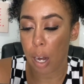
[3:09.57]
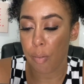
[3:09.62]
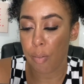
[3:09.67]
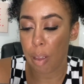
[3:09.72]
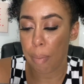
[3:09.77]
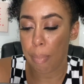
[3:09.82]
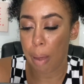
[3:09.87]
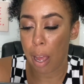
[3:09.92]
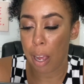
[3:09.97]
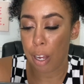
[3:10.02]
of
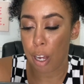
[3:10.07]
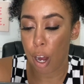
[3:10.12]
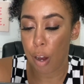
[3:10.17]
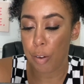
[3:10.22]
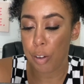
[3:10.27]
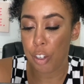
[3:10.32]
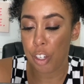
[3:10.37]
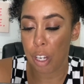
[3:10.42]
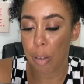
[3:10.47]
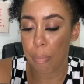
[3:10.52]
it by
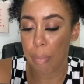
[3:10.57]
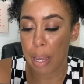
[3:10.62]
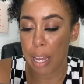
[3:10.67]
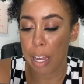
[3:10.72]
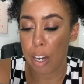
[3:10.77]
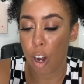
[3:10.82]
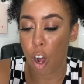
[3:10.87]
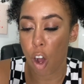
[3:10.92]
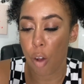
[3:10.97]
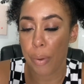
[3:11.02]
encouraging me
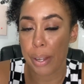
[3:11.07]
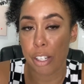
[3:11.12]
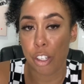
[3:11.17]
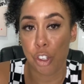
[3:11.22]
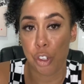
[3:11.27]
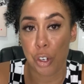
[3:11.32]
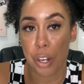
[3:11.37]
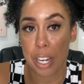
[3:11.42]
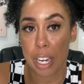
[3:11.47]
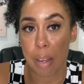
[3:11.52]
and always
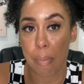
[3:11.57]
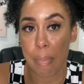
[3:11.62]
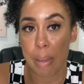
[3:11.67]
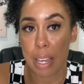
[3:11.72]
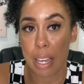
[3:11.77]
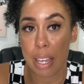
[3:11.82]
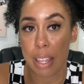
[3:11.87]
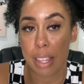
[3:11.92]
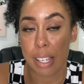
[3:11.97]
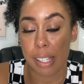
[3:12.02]
treating
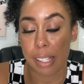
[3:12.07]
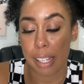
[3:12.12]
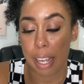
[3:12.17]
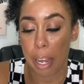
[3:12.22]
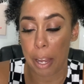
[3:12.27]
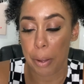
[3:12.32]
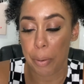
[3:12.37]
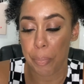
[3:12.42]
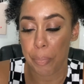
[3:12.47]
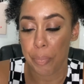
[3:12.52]
me the
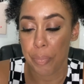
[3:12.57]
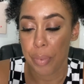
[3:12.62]
same.